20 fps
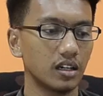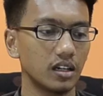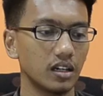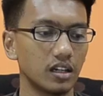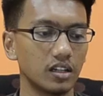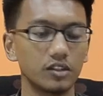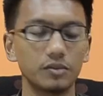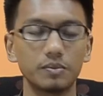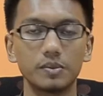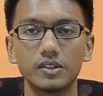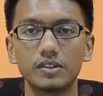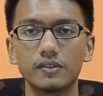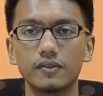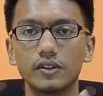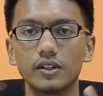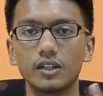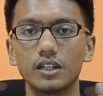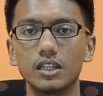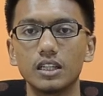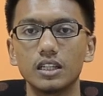And
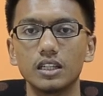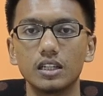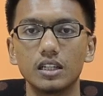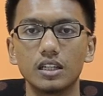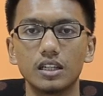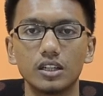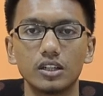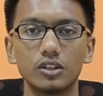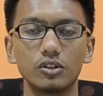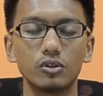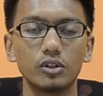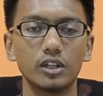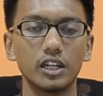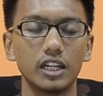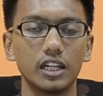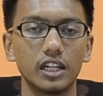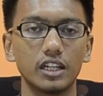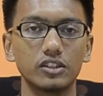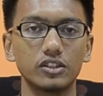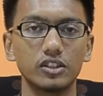specifically, you can
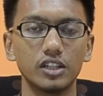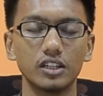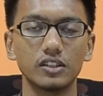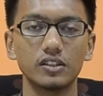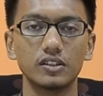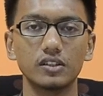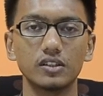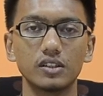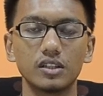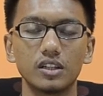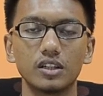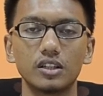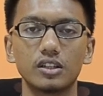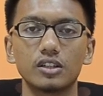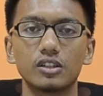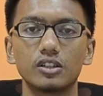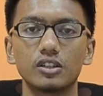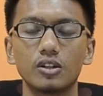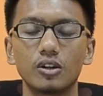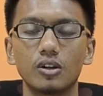adjust
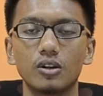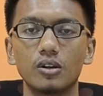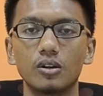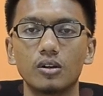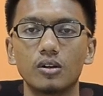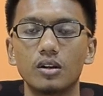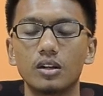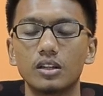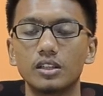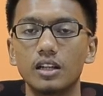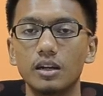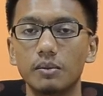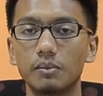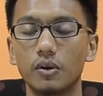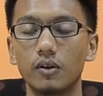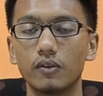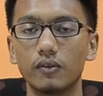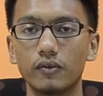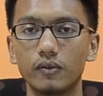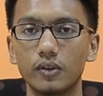your depth
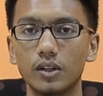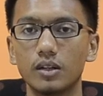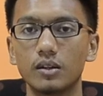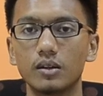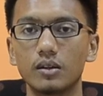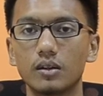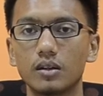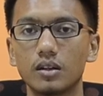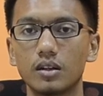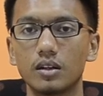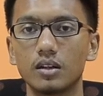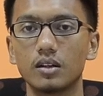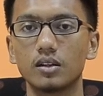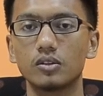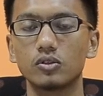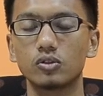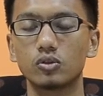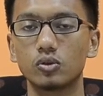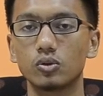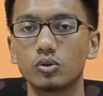of field
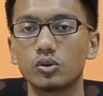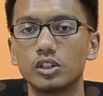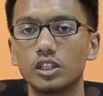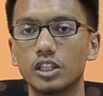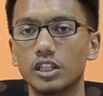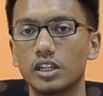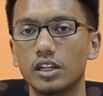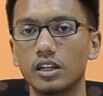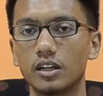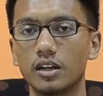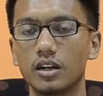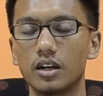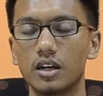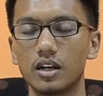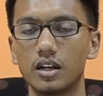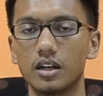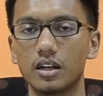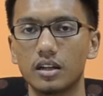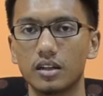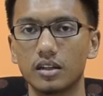through the
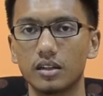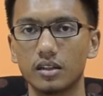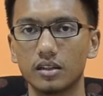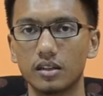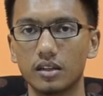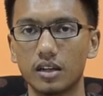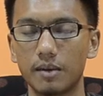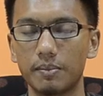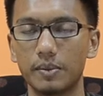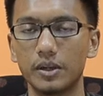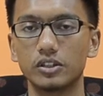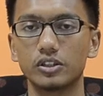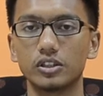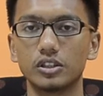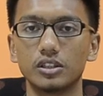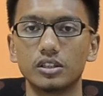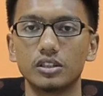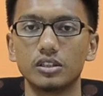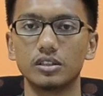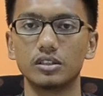
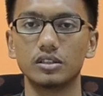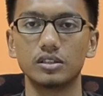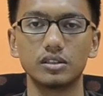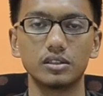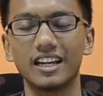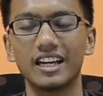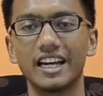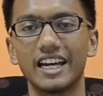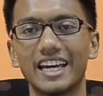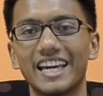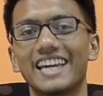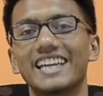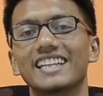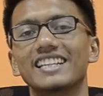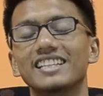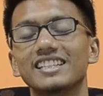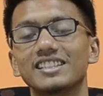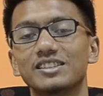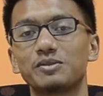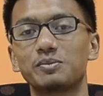aperture.
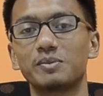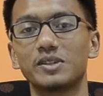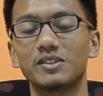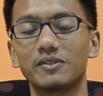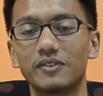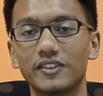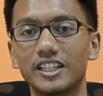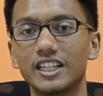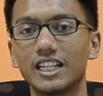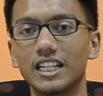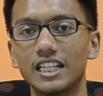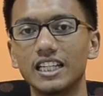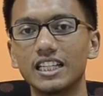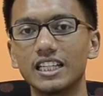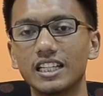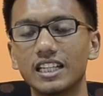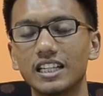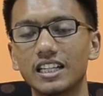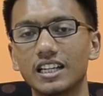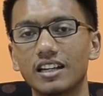And it's
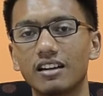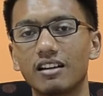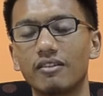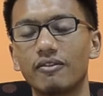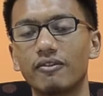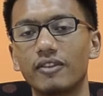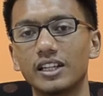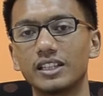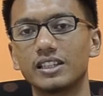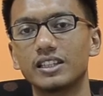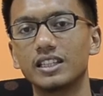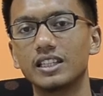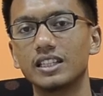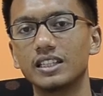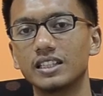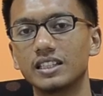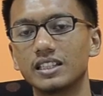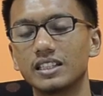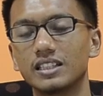specifically affecting